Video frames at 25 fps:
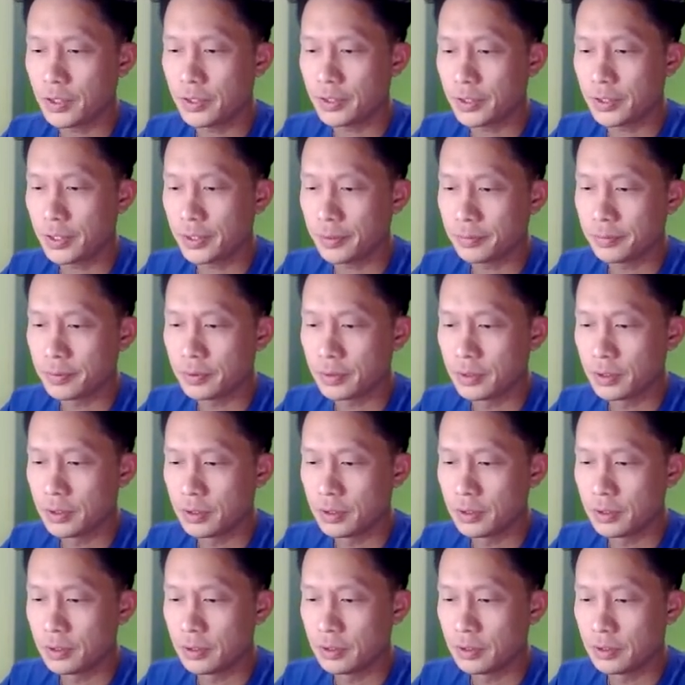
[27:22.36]
Okay.
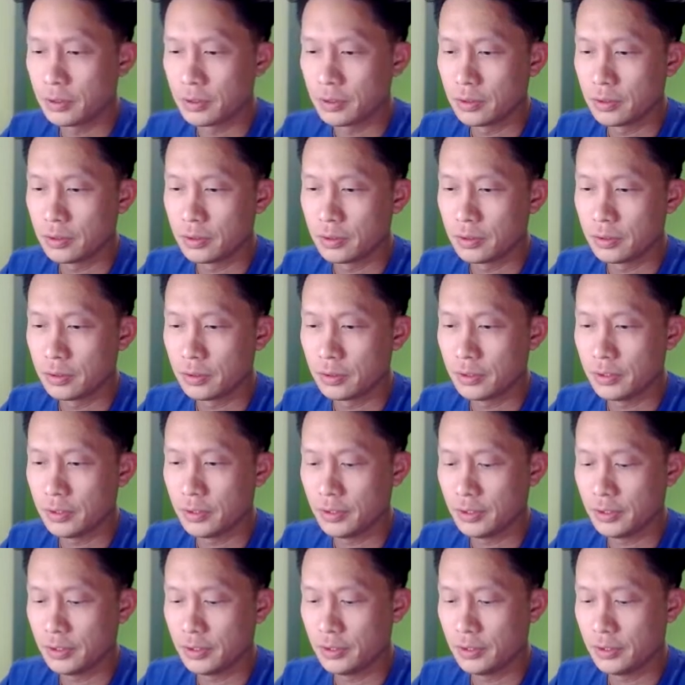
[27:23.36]

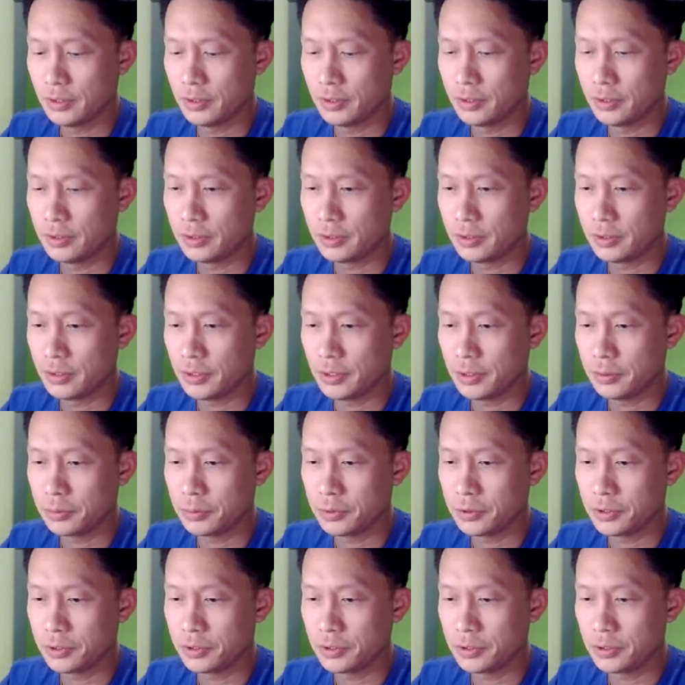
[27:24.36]
And I
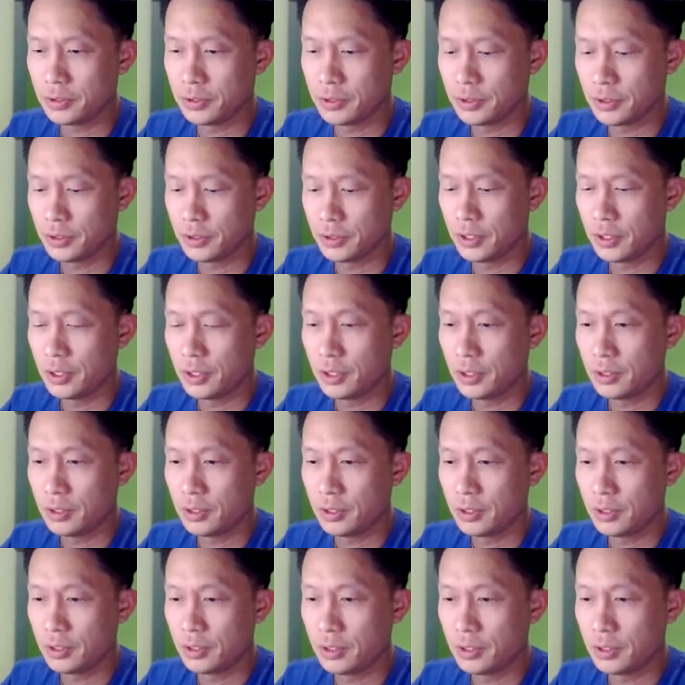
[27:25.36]
will
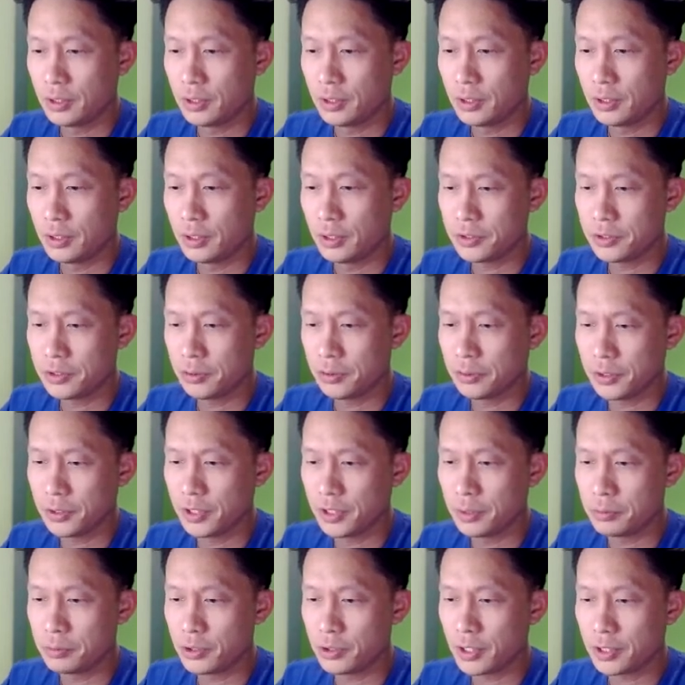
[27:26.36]
put this up here so we
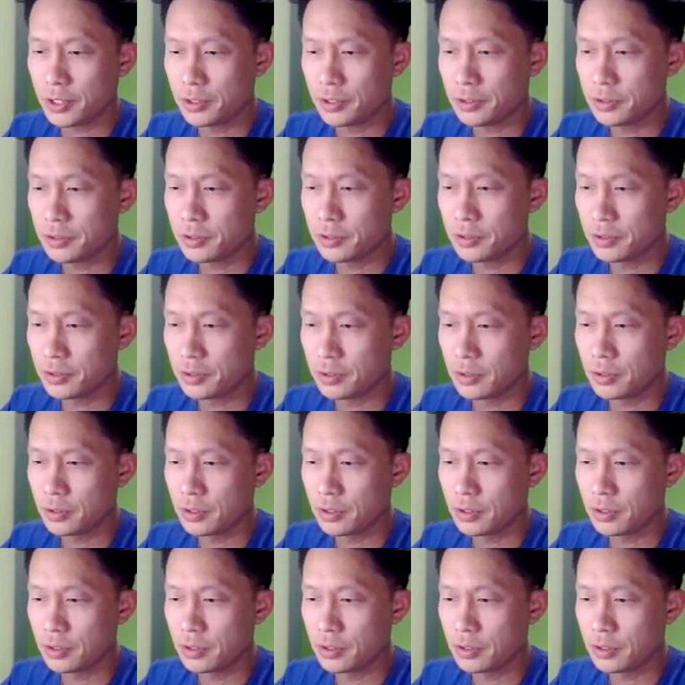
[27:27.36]
keep track of this.